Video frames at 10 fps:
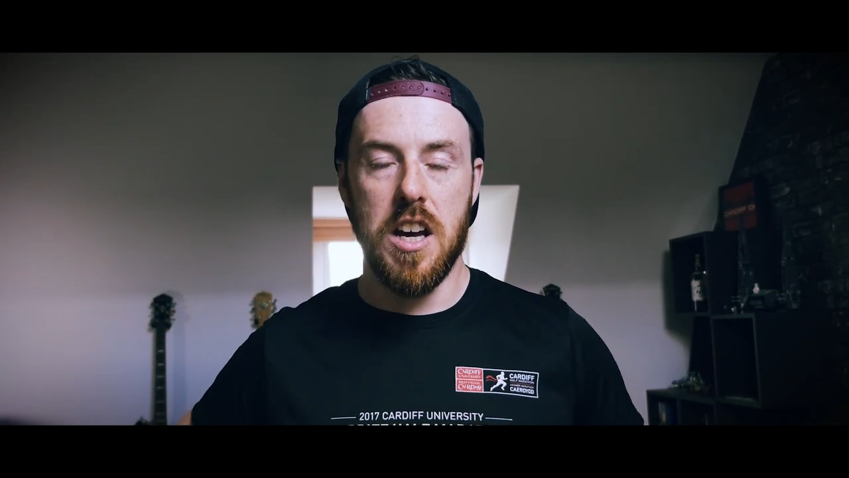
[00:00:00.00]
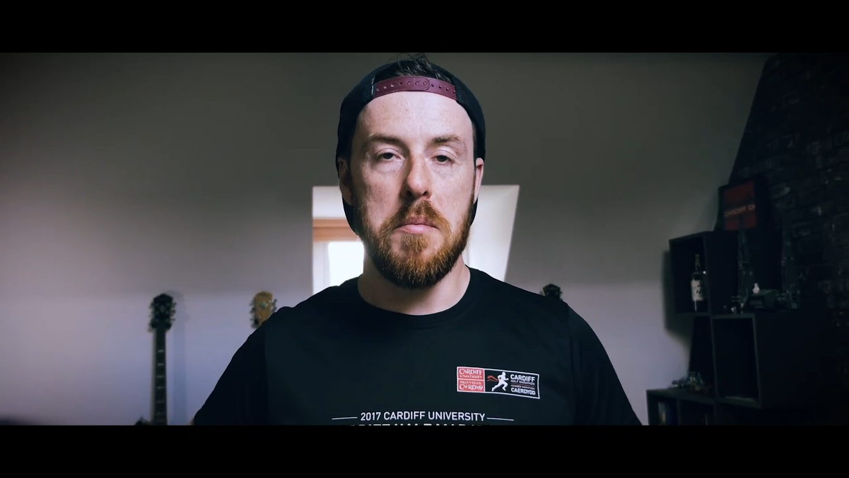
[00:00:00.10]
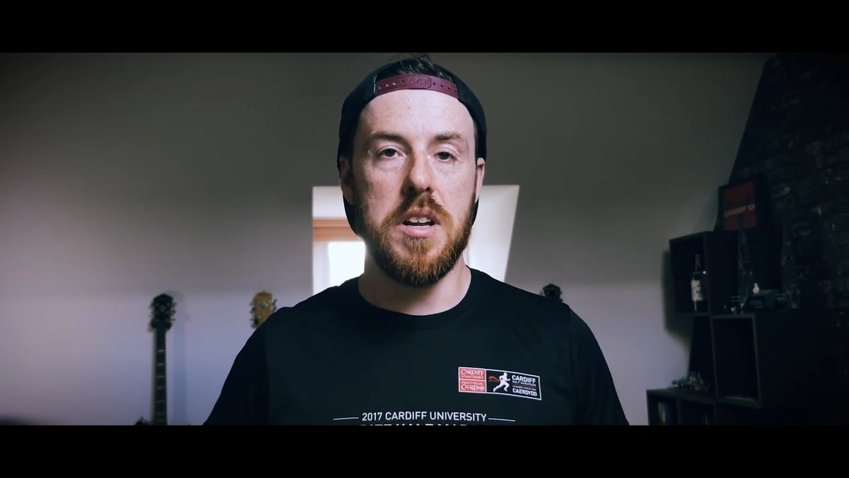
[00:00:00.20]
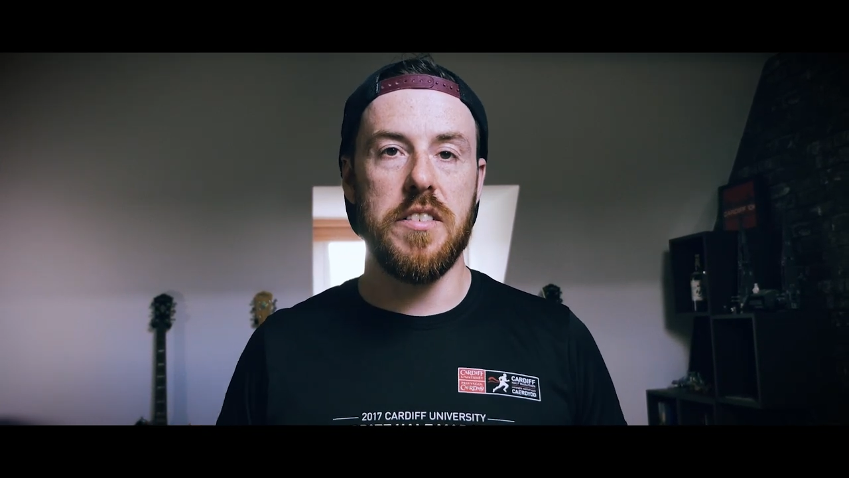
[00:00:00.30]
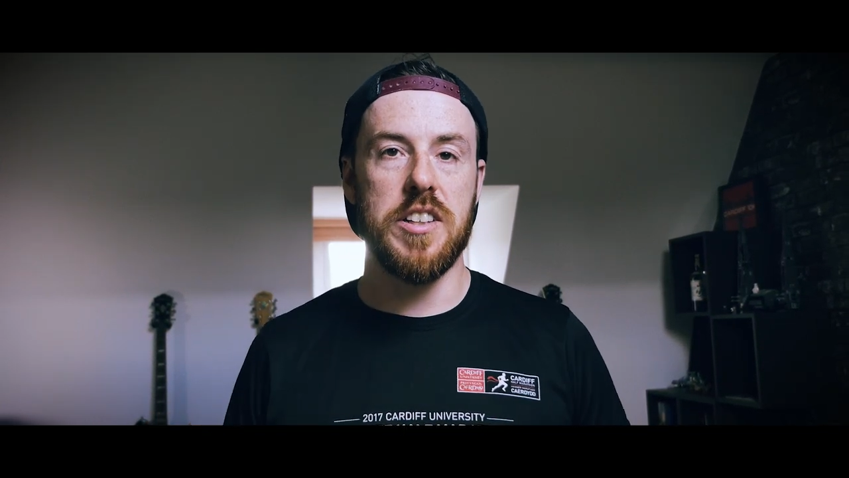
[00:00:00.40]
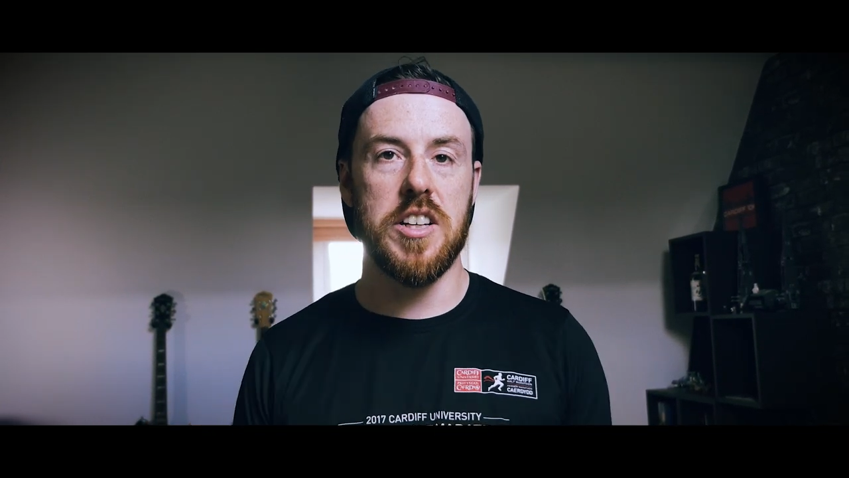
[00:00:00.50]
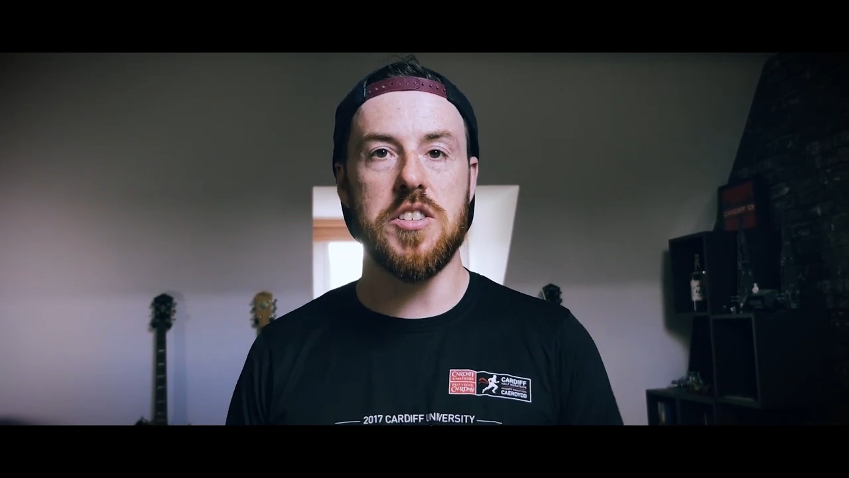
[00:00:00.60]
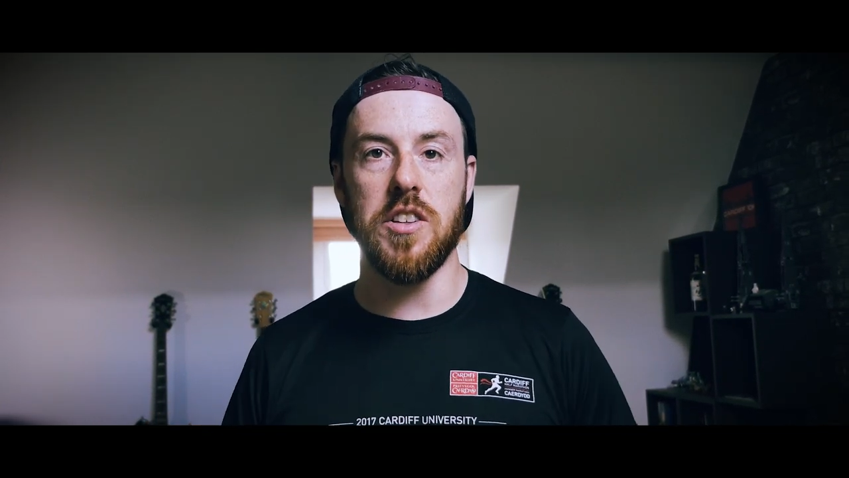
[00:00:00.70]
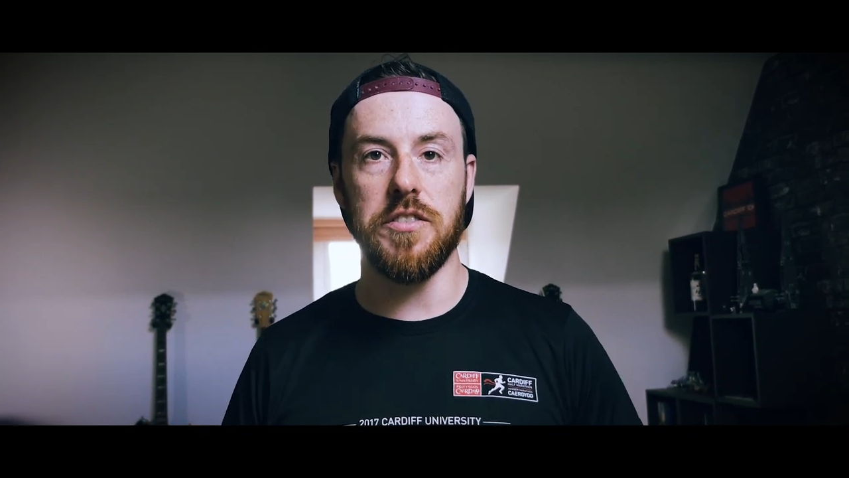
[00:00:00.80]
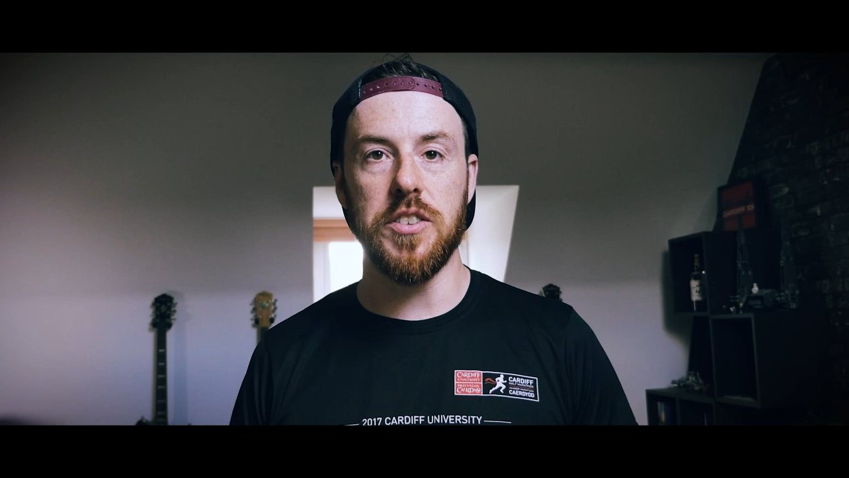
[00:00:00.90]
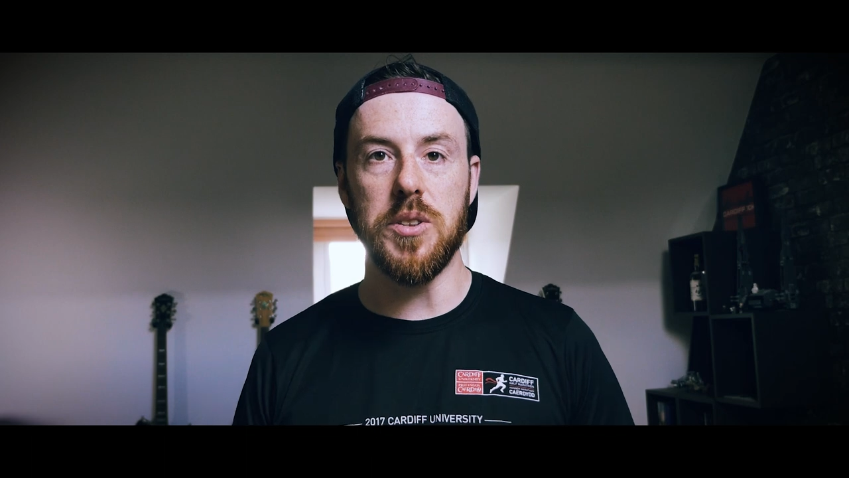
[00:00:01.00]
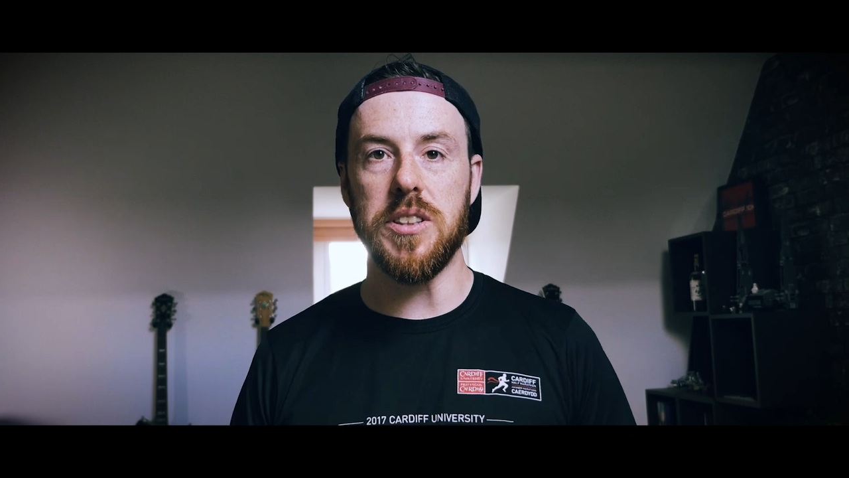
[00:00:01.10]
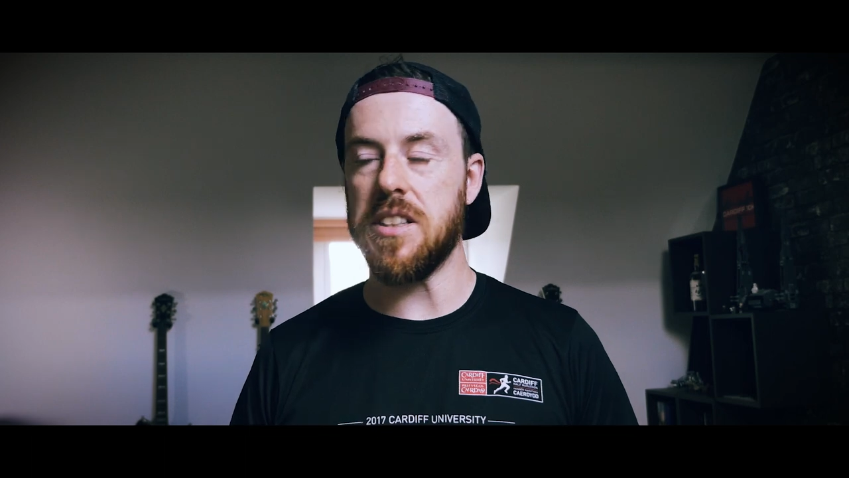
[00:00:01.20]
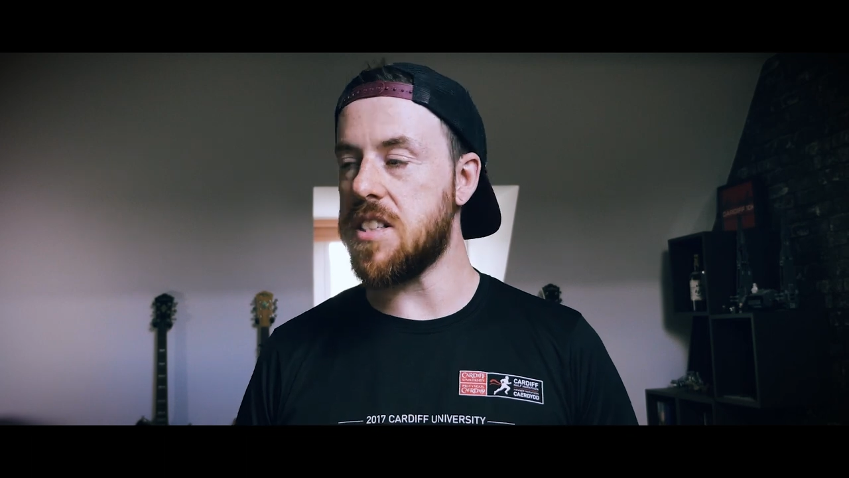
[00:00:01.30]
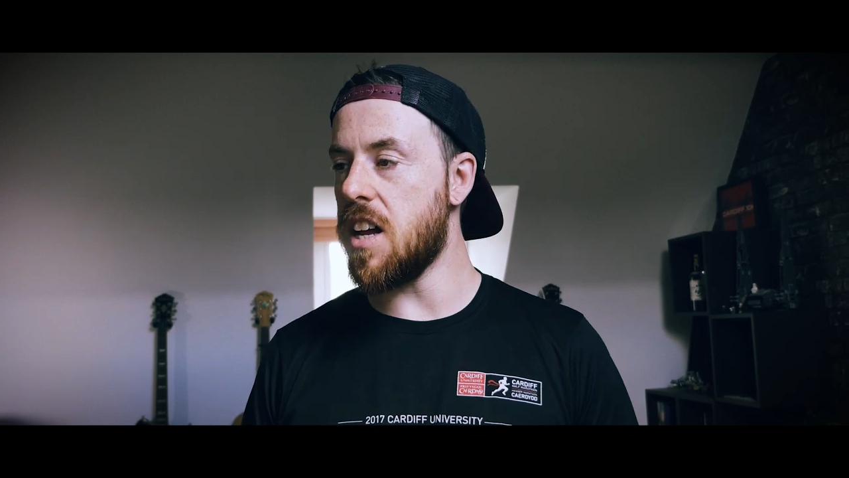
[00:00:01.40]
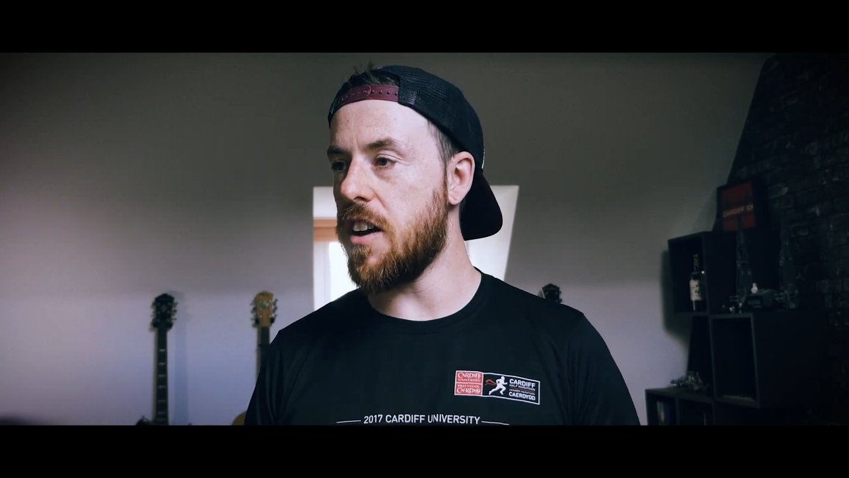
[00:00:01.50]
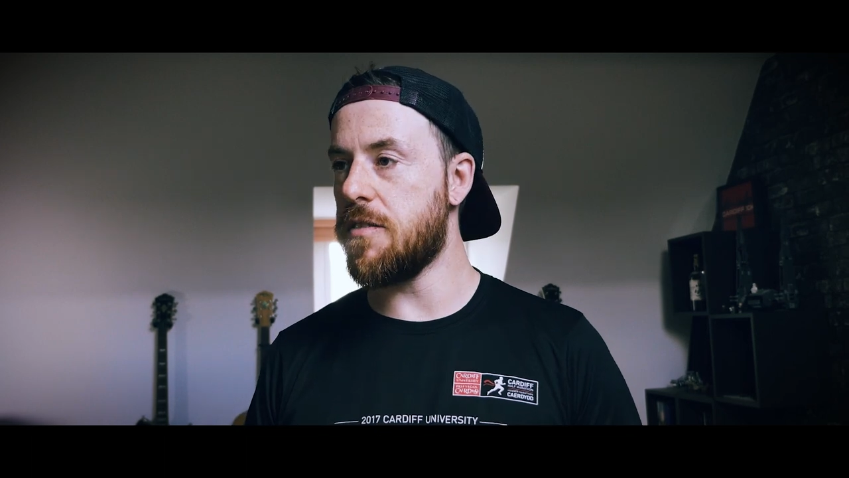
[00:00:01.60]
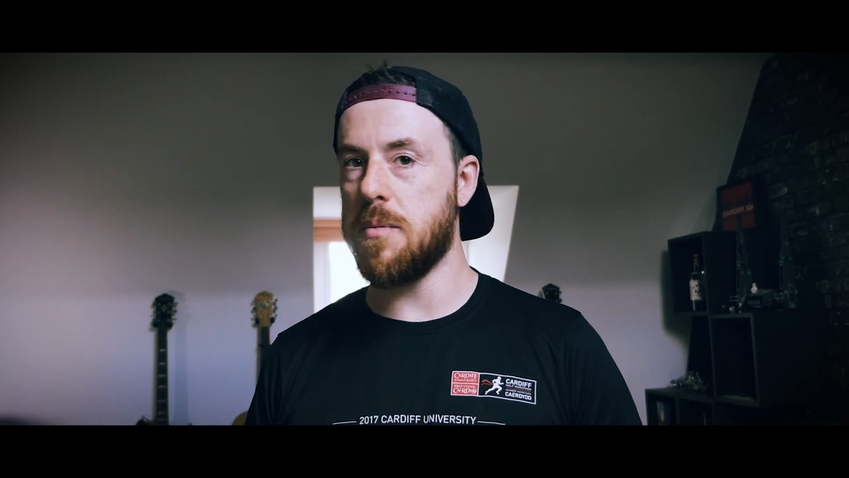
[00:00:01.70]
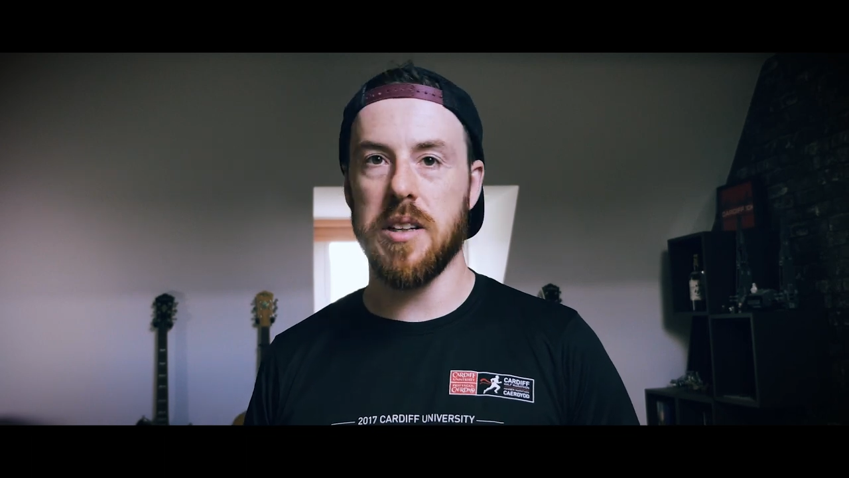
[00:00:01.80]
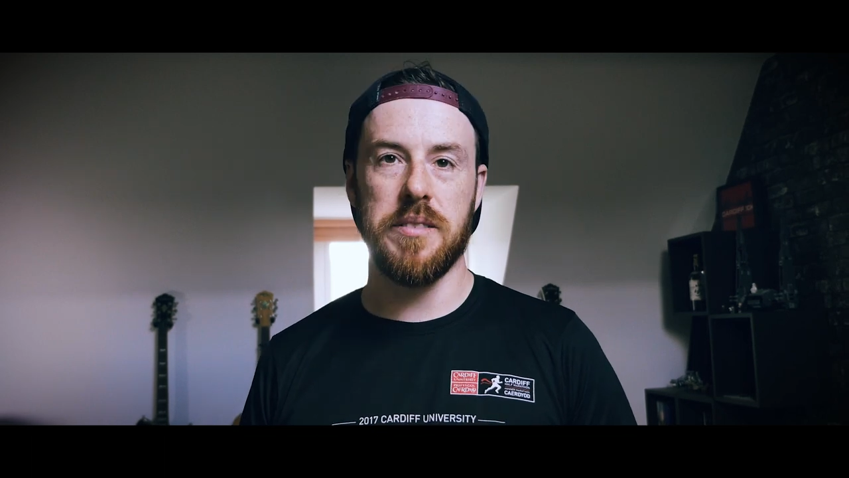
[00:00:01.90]
a bit of additional food and
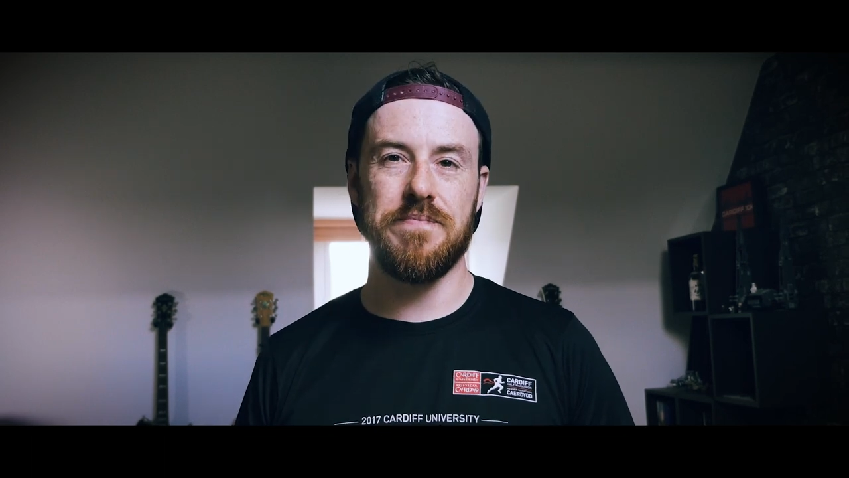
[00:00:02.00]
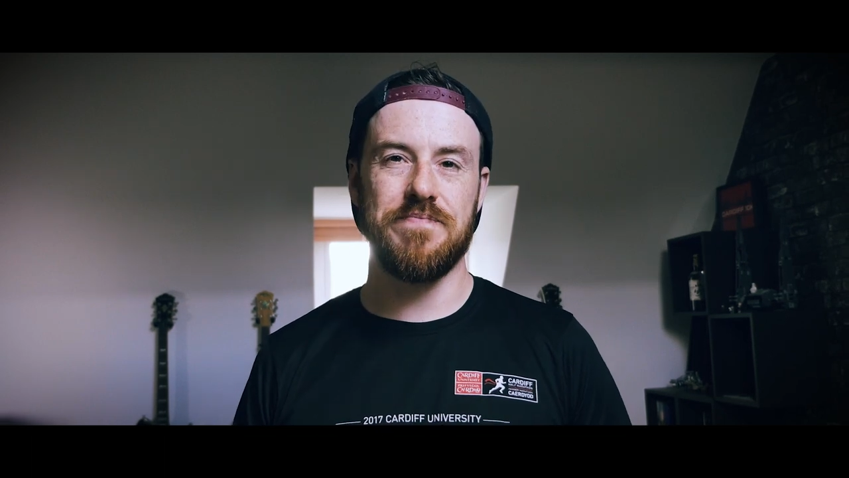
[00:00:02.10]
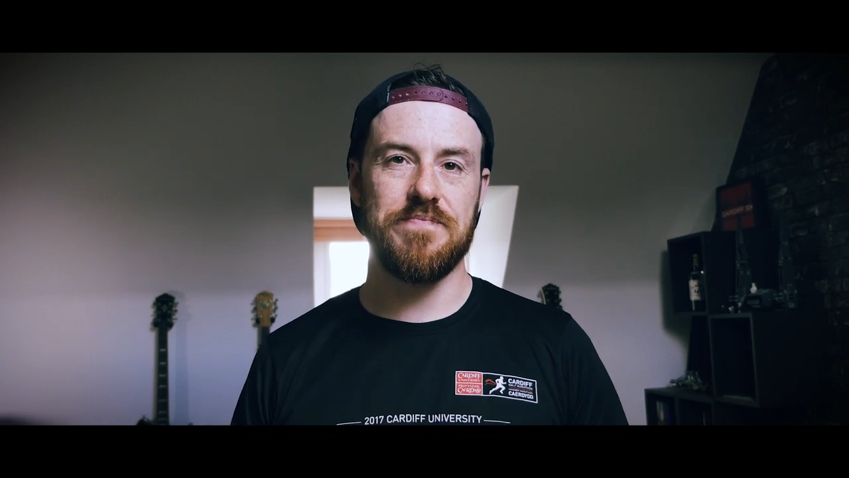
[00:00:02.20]
stuff, but